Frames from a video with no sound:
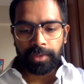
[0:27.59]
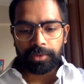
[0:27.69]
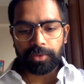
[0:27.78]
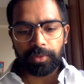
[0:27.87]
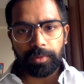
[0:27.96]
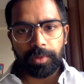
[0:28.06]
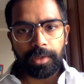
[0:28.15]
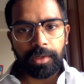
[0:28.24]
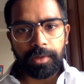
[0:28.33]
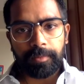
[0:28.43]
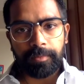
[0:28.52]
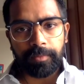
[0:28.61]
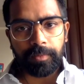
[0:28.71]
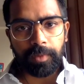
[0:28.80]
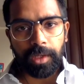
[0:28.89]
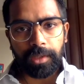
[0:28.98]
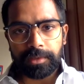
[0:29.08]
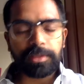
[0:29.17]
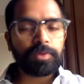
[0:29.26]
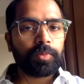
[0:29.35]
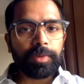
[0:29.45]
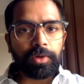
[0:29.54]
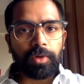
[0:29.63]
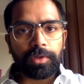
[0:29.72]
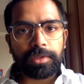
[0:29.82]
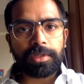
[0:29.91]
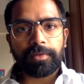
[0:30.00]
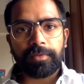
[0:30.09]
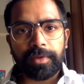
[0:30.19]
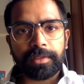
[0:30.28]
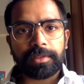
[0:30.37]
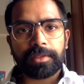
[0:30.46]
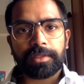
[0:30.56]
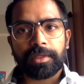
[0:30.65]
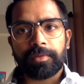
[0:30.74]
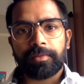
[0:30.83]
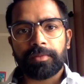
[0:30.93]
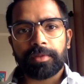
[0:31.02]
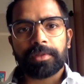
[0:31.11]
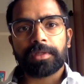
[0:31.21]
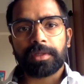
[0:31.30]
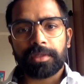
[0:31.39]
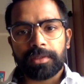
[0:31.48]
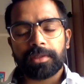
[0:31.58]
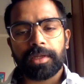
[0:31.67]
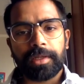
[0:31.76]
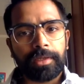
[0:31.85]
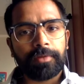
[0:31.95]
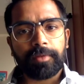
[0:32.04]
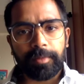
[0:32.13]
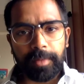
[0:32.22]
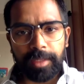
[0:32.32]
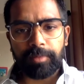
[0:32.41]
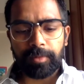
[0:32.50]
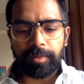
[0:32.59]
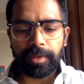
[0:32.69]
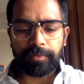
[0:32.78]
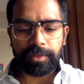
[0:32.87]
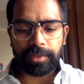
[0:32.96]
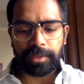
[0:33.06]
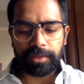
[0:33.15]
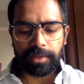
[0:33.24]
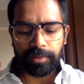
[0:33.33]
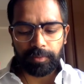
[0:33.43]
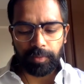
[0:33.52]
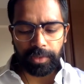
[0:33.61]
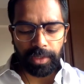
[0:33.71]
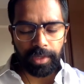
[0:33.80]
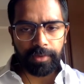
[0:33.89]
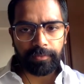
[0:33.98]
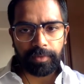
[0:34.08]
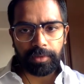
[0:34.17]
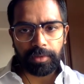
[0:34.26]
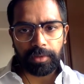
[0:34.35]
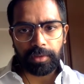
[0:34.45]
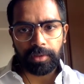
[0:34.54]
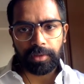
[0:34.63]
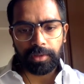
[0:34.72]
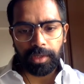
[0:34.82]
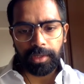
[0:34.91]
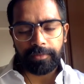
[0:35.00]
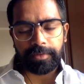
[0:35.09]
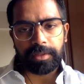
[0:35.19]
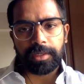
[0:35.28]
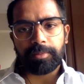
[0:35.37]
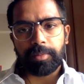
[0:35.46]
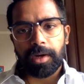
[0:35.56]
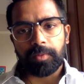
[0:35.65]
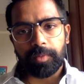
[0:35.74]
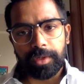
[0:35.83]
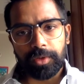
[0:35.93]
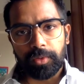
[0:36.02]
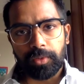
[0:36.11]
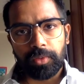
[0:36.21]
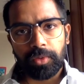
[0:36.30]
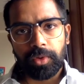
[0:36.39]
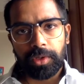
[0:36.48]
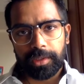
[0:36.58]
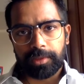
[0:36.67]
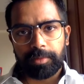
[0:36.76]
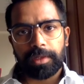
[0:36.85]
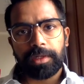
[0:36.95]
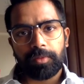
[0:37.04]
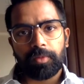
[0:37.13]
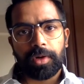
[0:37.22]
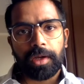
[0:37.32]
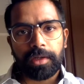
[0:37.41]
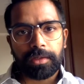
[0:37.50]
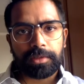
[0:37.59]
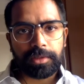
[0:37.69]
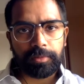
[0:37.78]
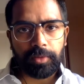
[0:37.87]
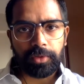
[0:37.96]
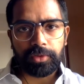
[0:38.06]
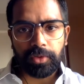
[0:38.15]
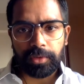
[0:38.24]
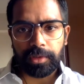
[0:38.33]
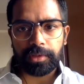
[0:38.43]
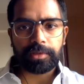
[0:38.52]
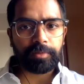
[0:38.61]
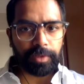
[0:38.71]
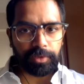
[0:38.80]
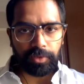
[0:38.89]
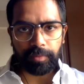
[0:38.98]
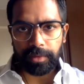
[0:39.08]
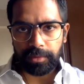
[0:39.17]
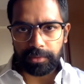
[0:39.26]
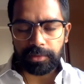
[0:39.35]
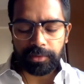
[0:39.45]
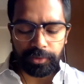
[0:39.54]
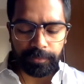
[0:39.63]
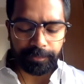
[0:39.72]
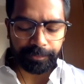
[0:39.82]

So, and since we constantly face this, and this is a concern that I hear from many people, I've decided that I'll have a three-part video explaining what I understand polished concrete is based on my research.